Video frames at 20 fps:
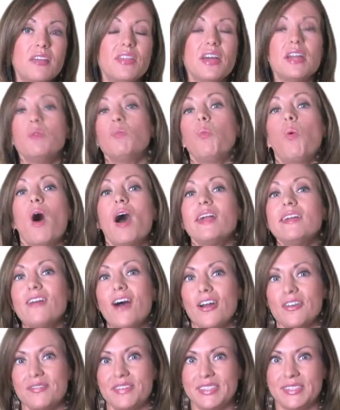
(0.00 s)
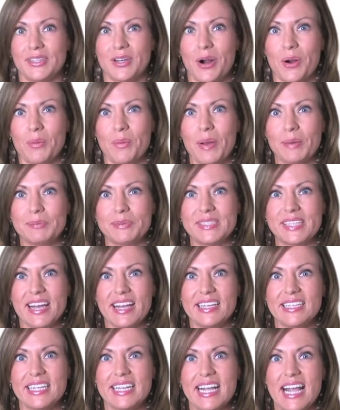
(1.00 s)
then why not visit our
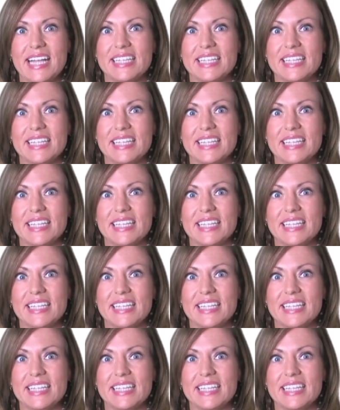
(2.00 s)
website